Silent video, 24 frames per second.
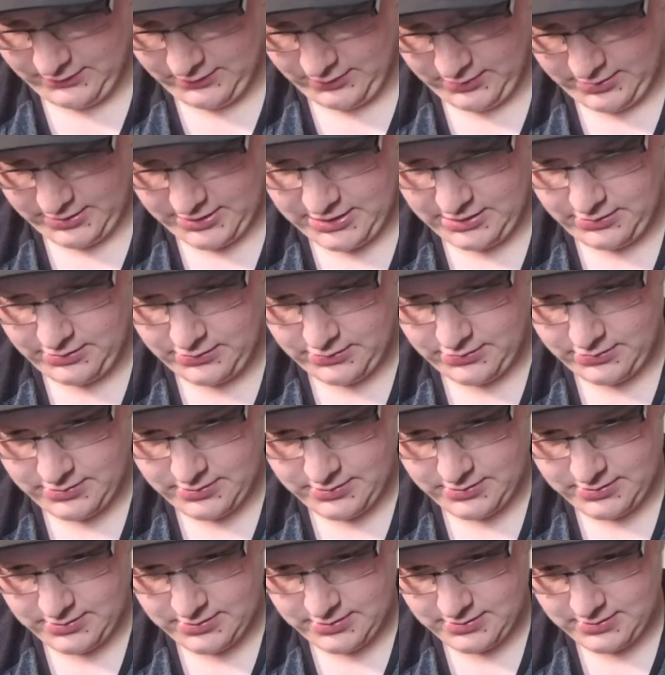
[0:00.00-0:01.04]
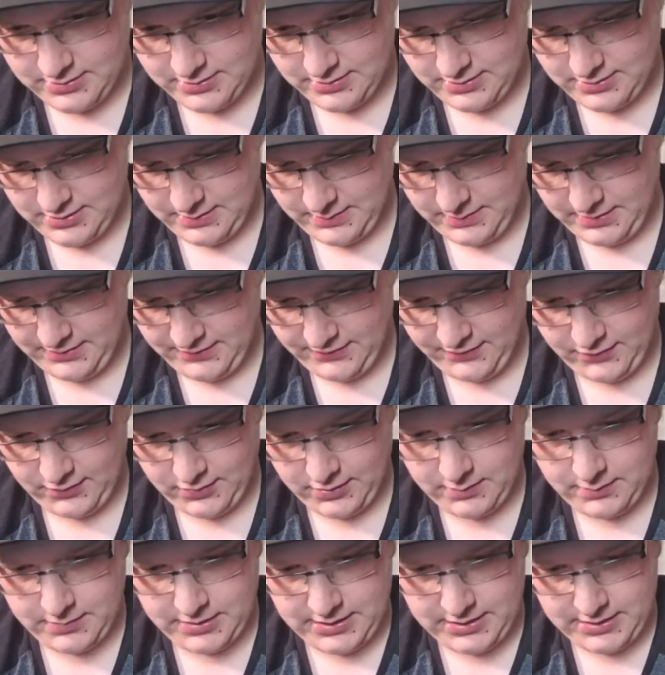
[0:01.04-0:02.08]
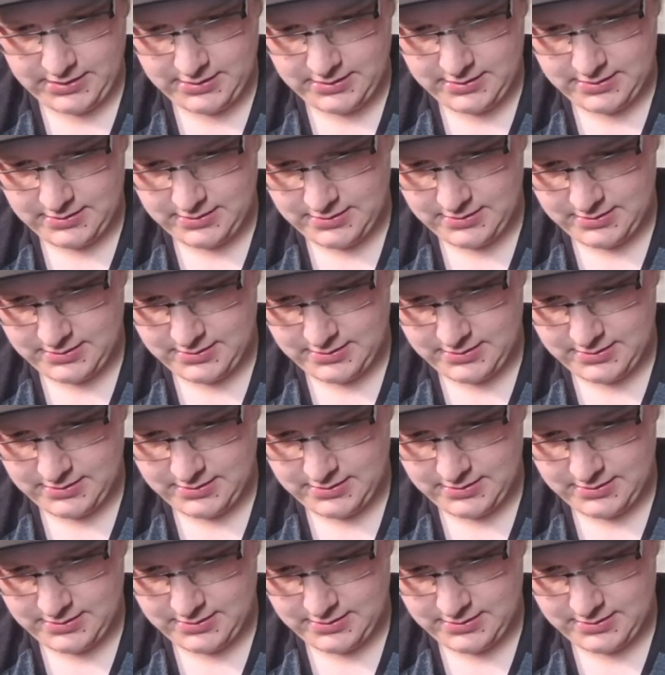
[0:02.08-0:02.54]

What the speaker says: For you? What do you mean for me?